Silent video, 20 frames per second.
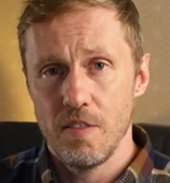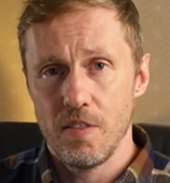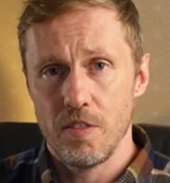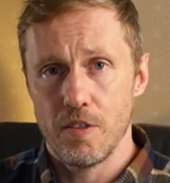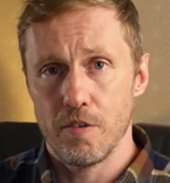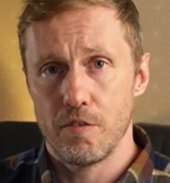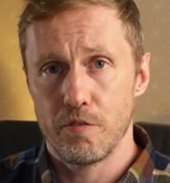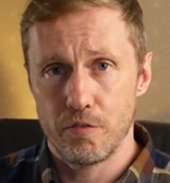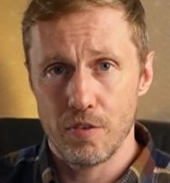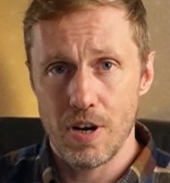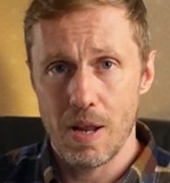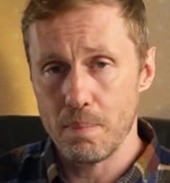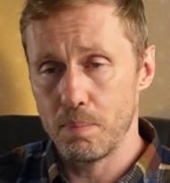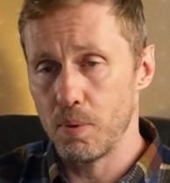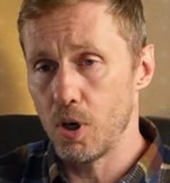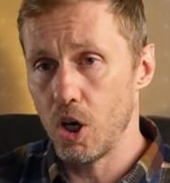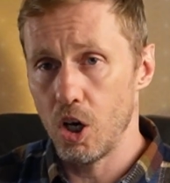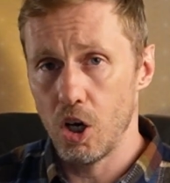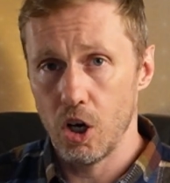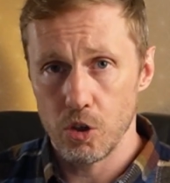the
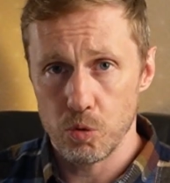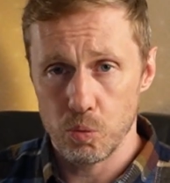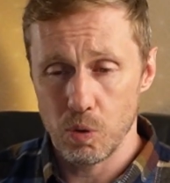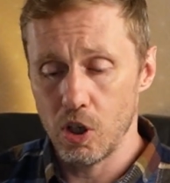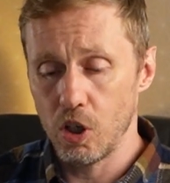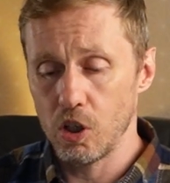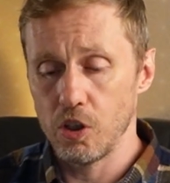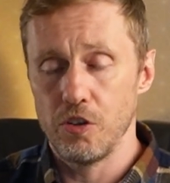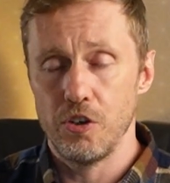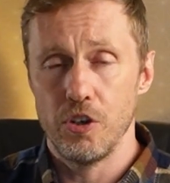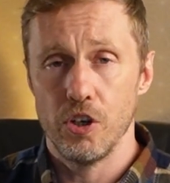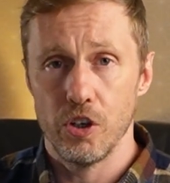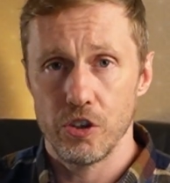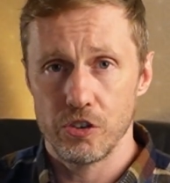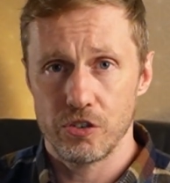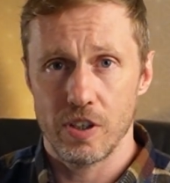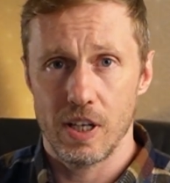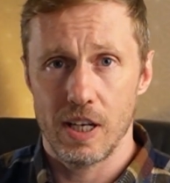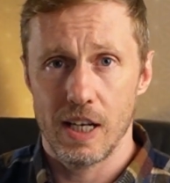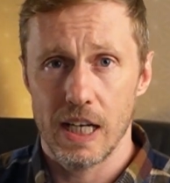fretboard, where all the
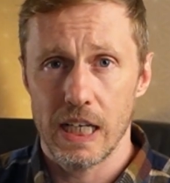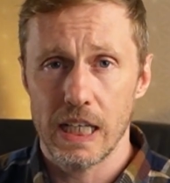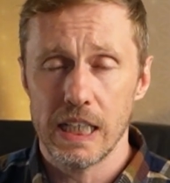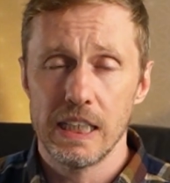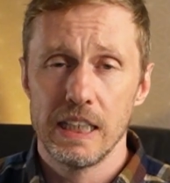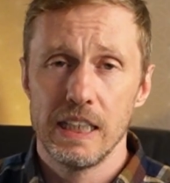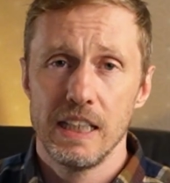notes are,